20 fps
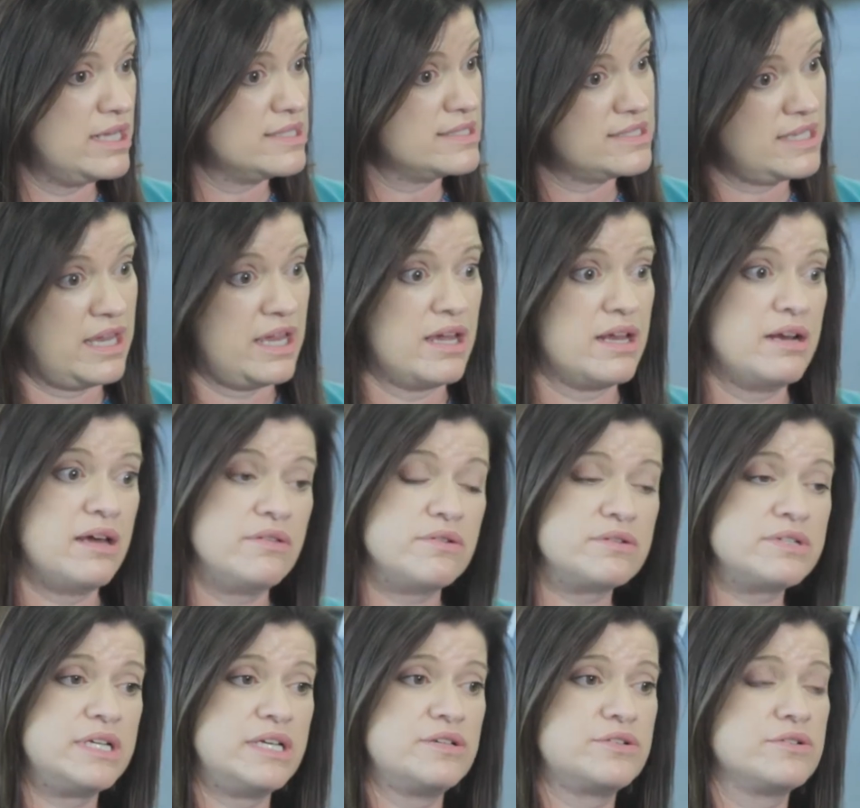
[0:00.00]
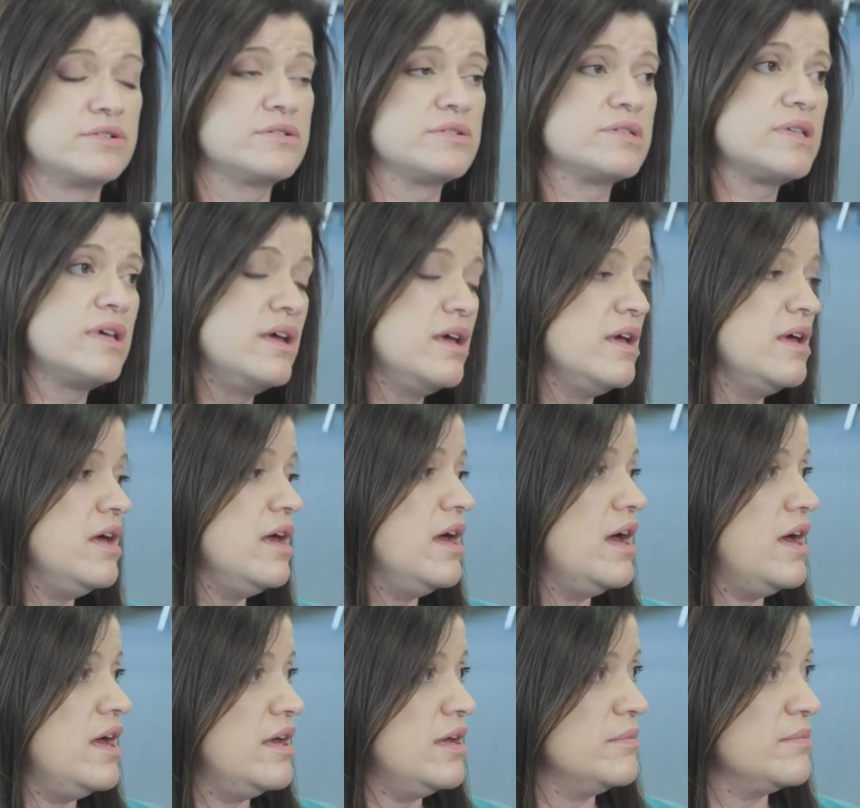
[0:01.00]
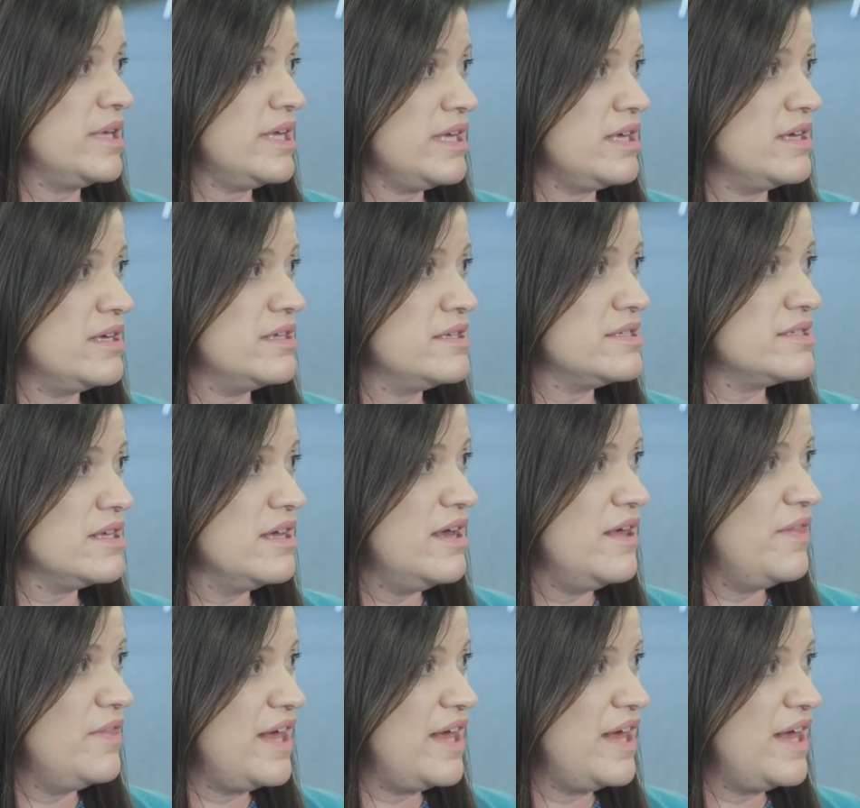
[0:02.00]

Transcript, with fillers: as say another teacher's um, kids.